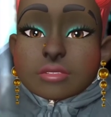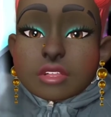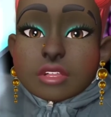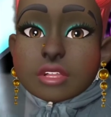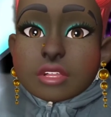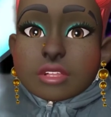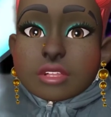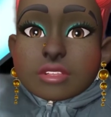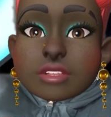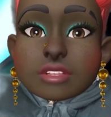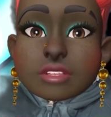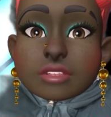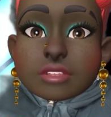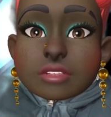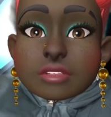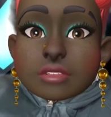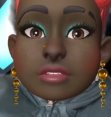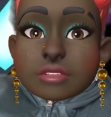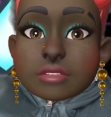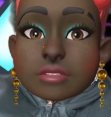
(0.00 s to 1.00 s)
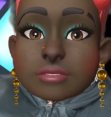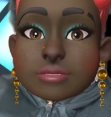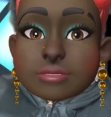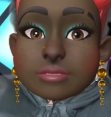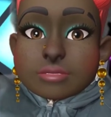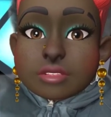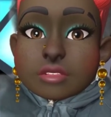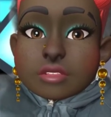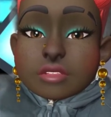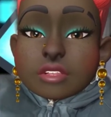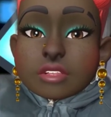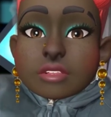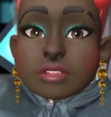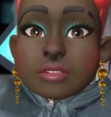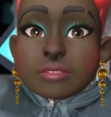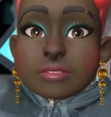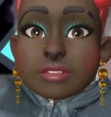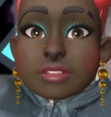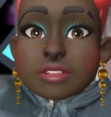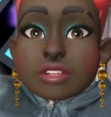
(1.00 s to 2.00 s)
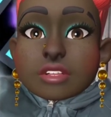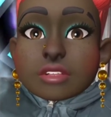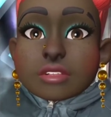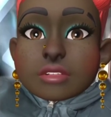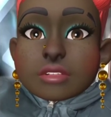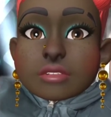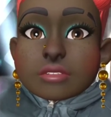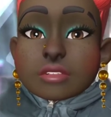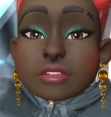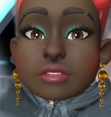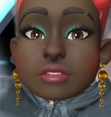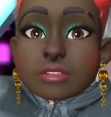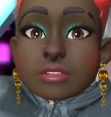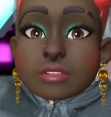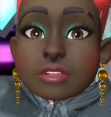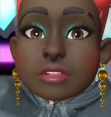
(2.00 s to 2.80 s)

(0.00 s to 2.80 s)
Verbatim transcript: Prince, the Williams sisters,